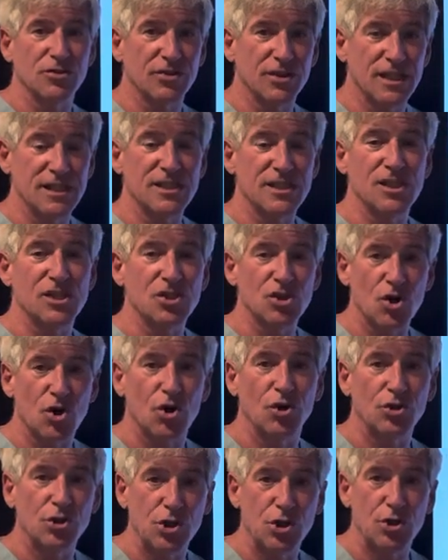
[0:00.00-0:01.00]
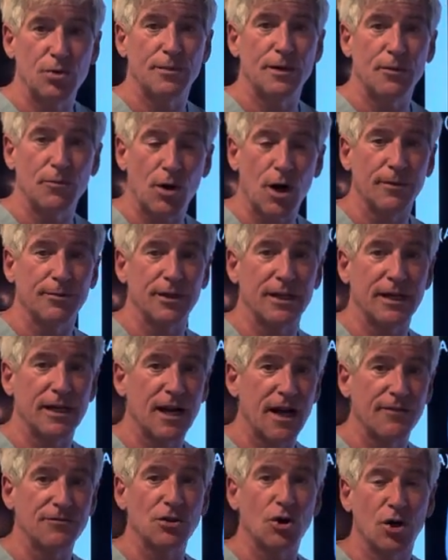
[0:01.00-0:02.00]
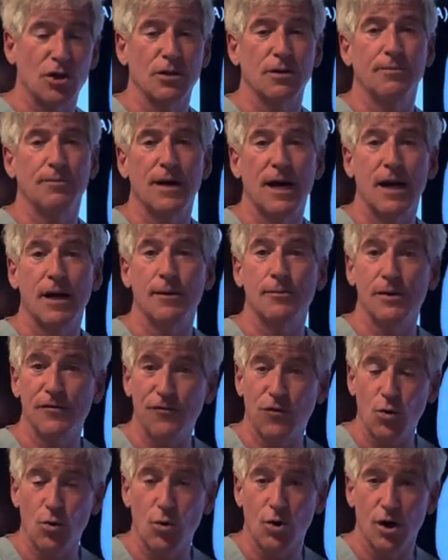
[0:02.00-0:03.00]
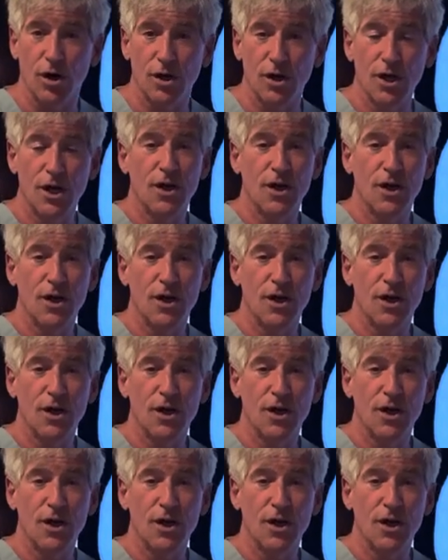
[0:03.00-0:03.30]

This is called human marbling, and I've talked about it before.